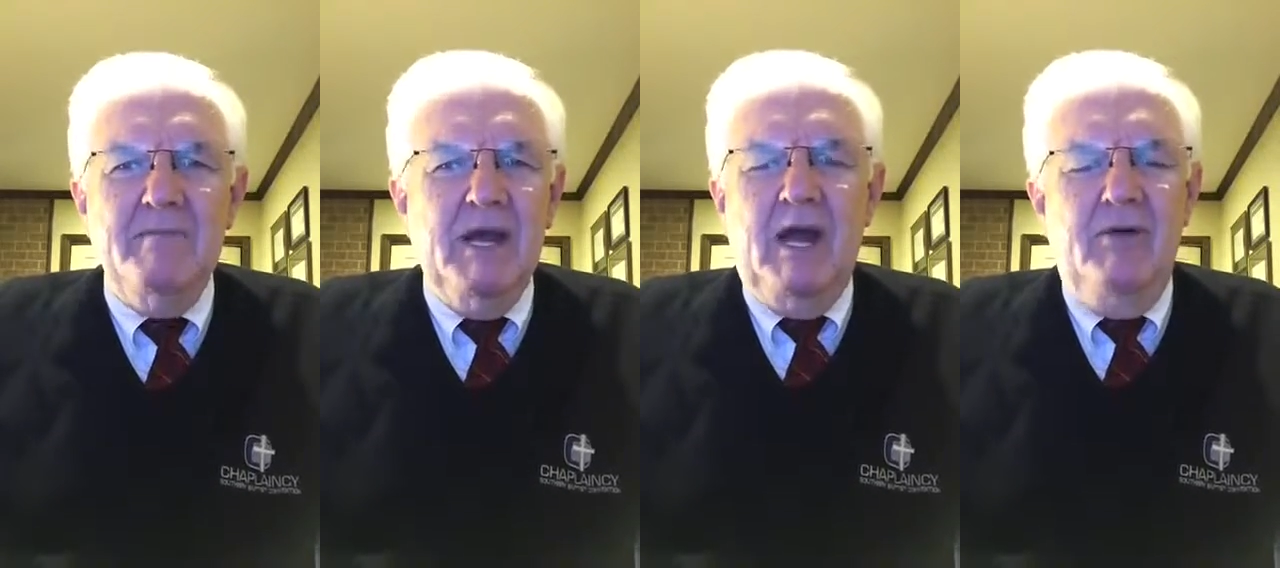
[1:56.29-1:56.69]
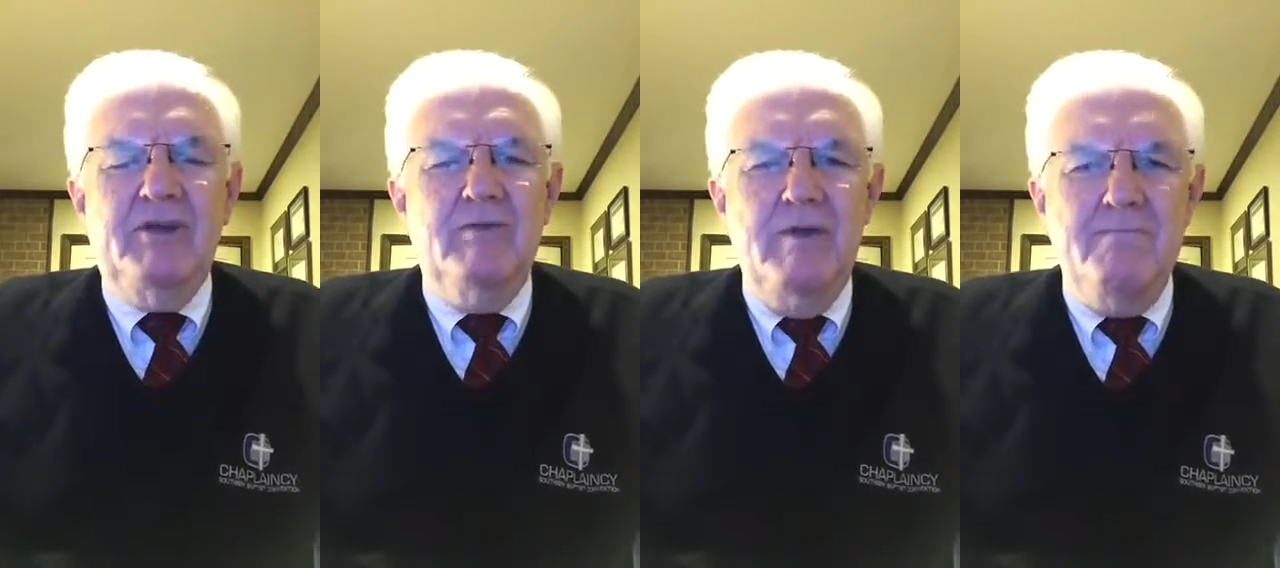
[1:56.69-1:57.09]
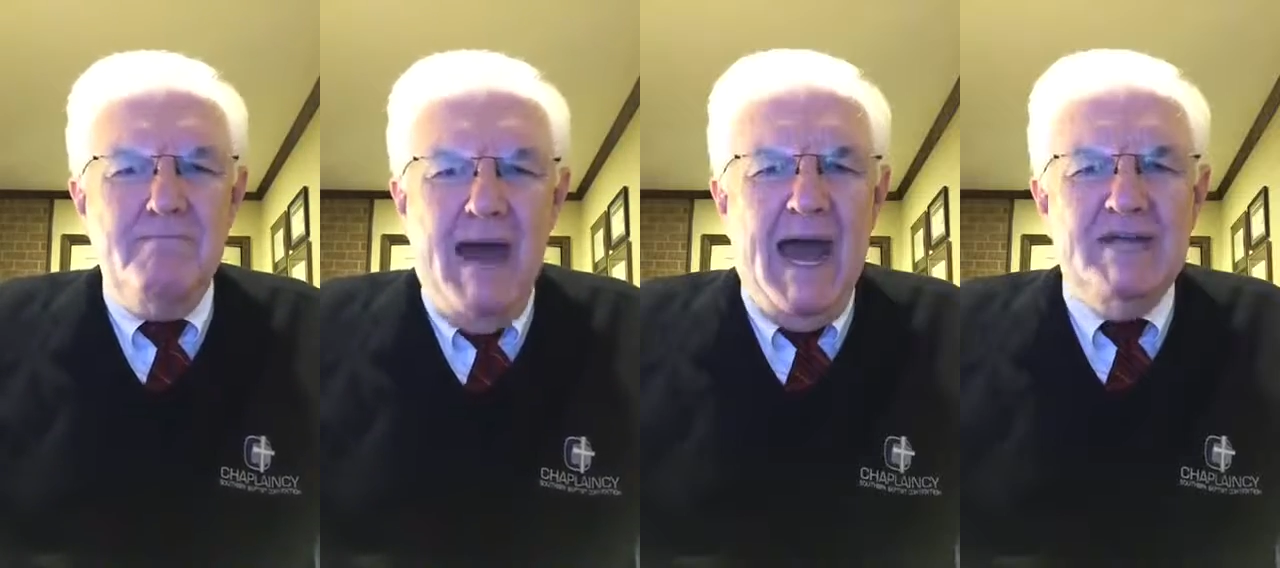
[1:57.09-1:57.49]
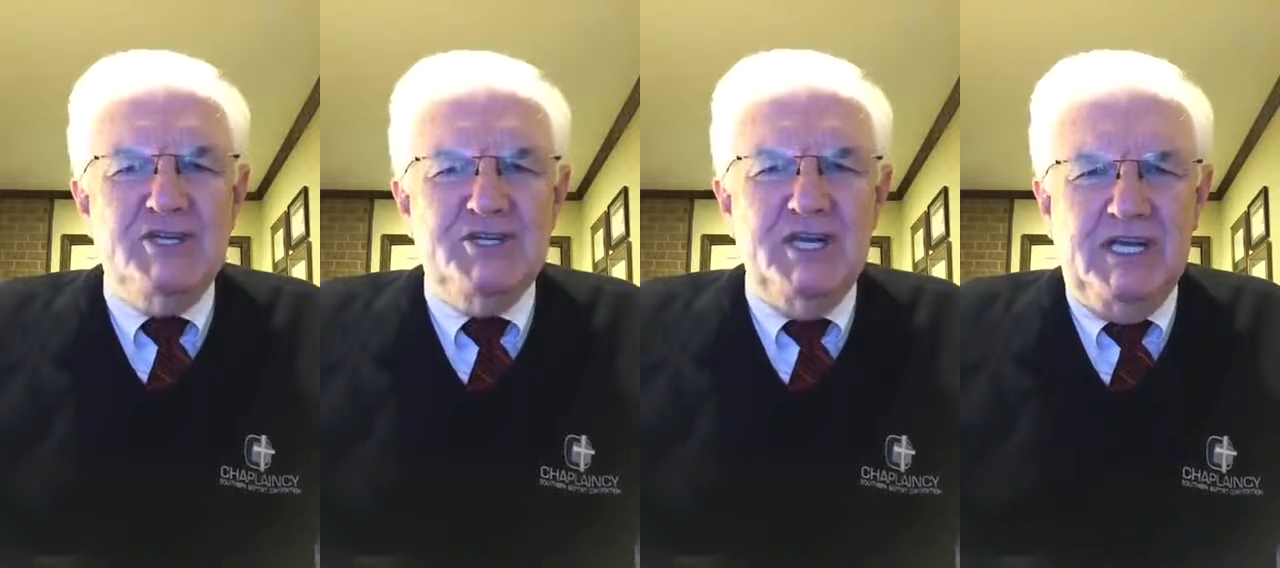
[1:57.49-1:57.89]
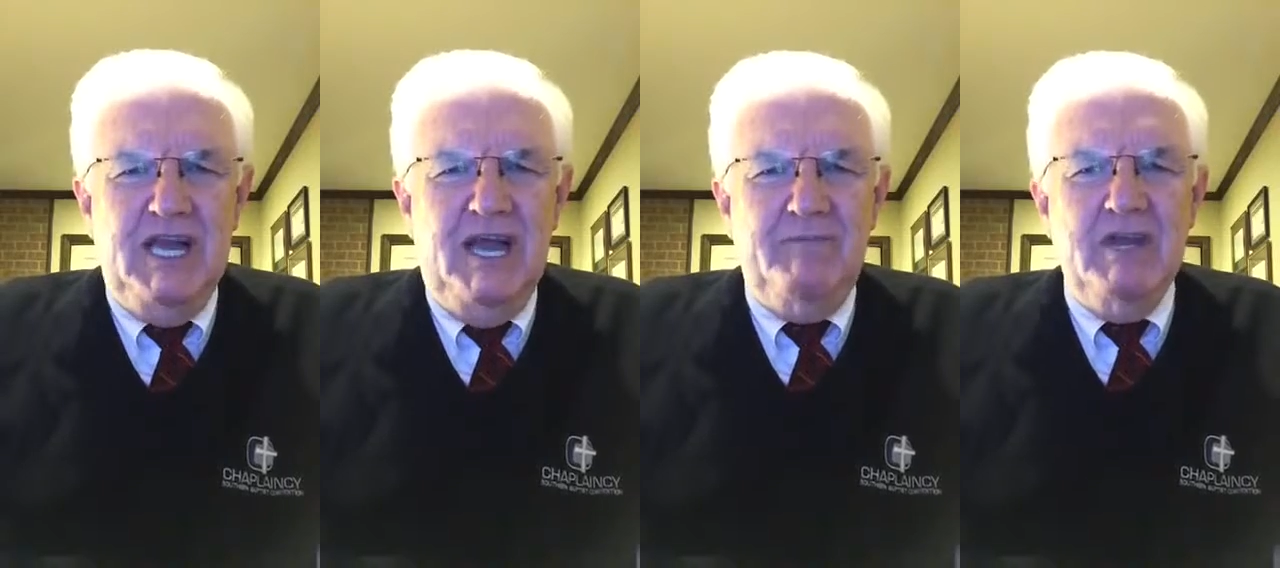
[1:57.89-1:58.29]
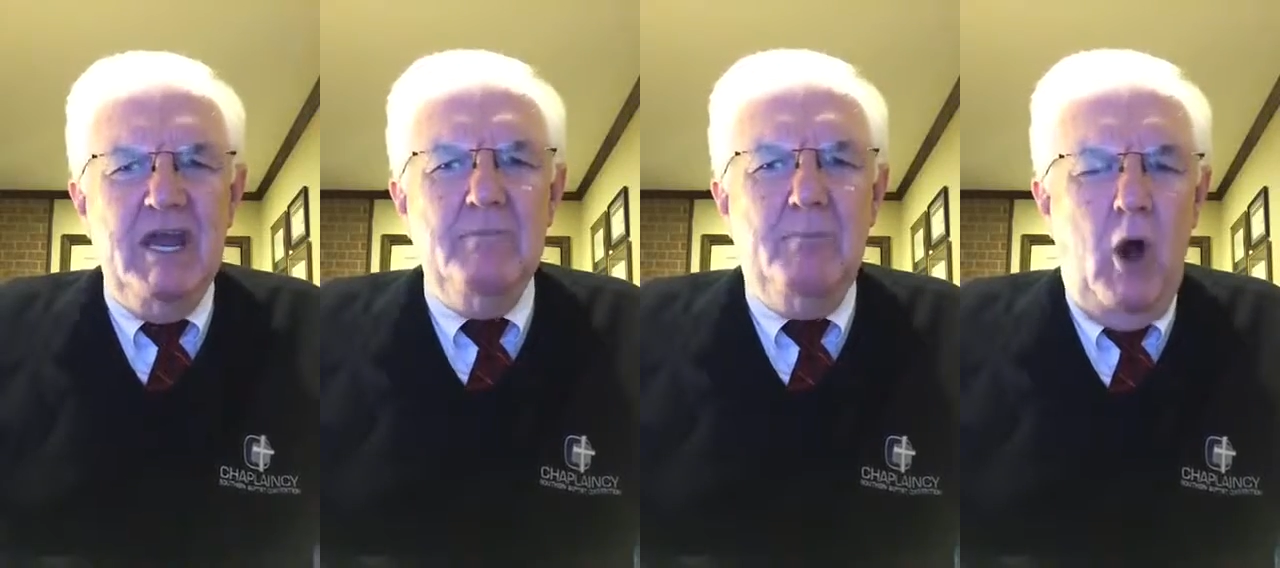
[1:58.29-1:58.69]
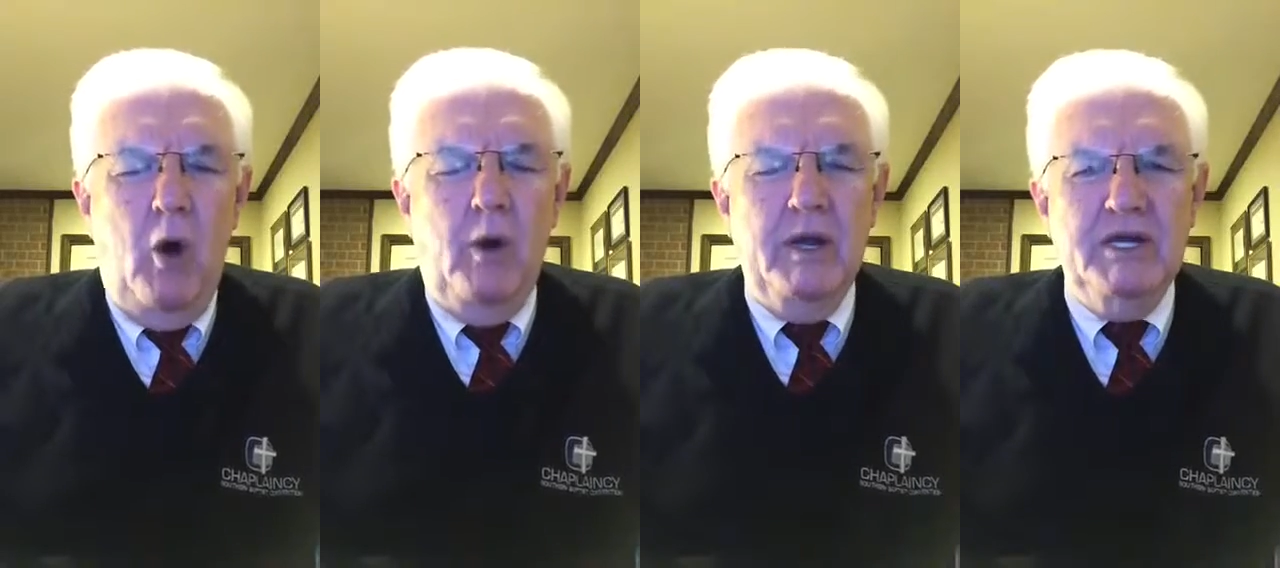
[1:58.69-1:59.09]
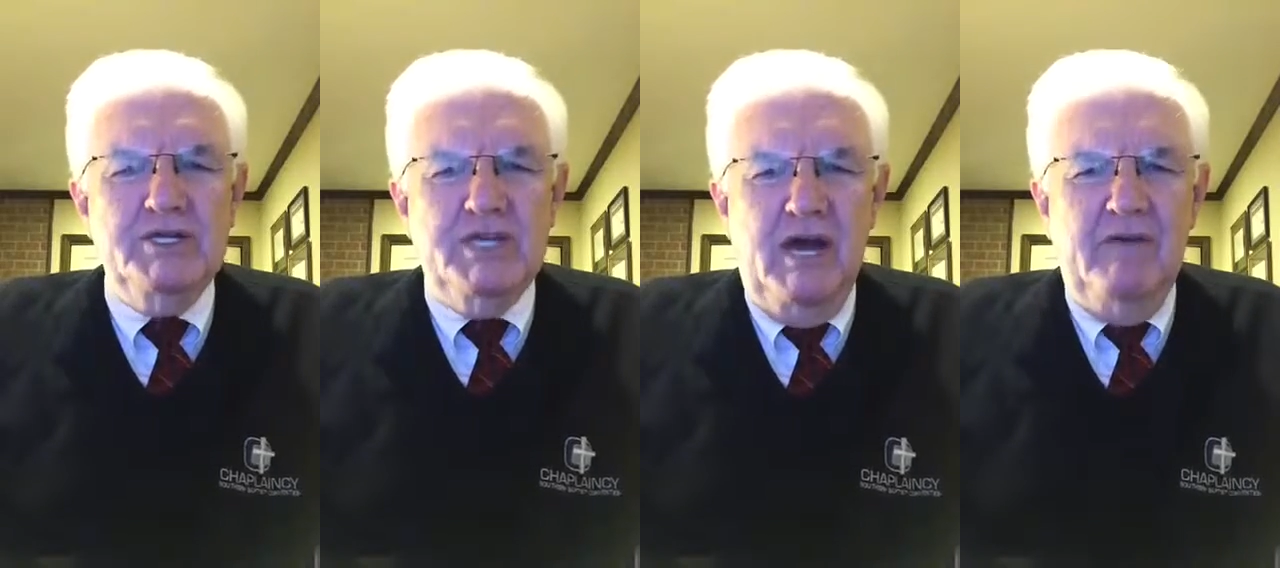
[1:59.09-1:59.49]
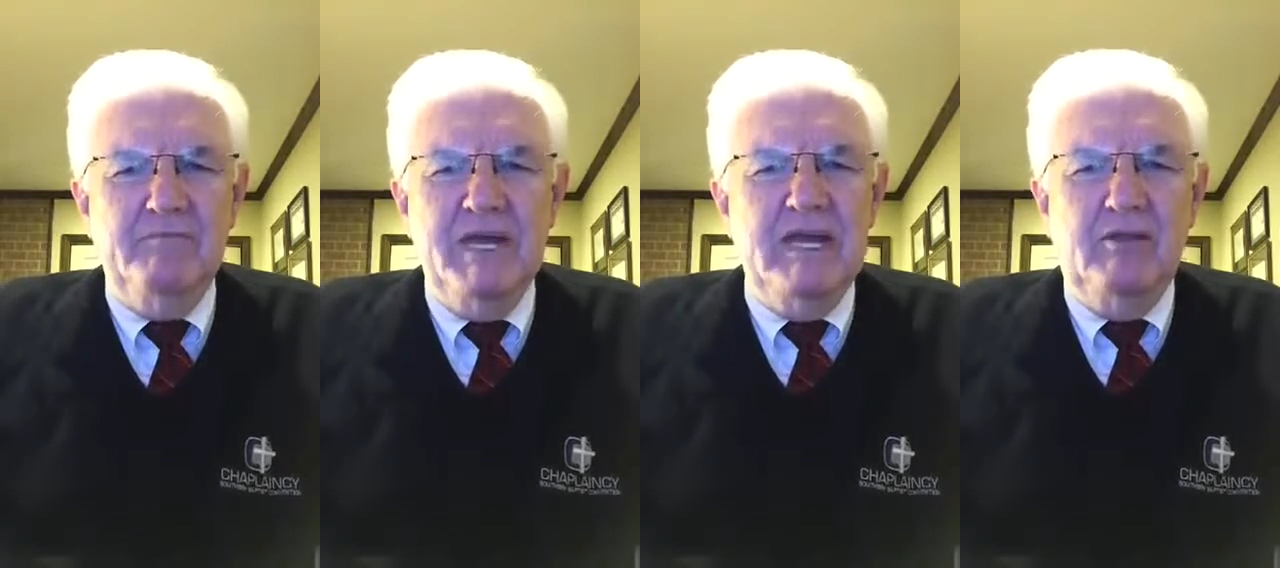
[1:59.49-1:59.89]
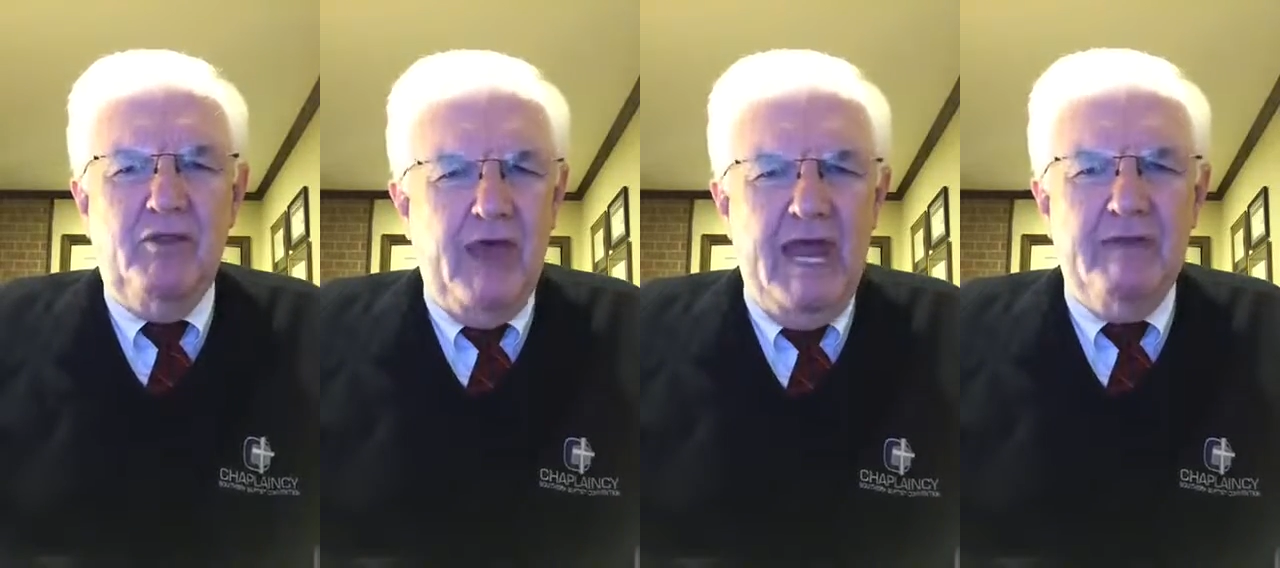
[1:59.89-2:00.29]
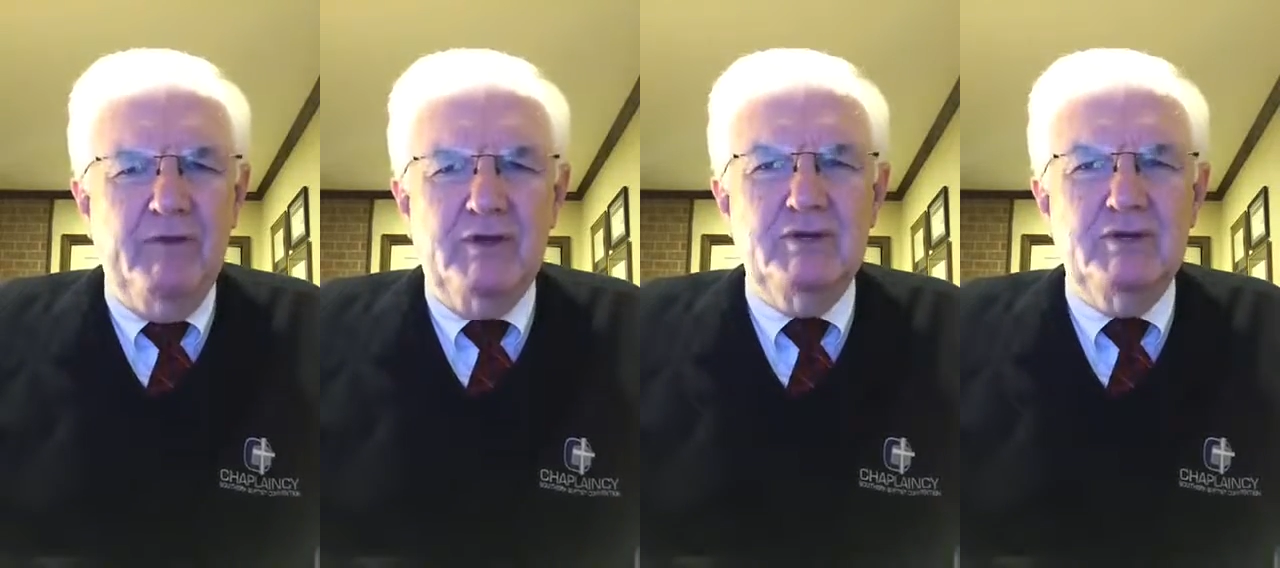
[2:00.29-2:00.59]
because it reminds us again of the importance of being thankful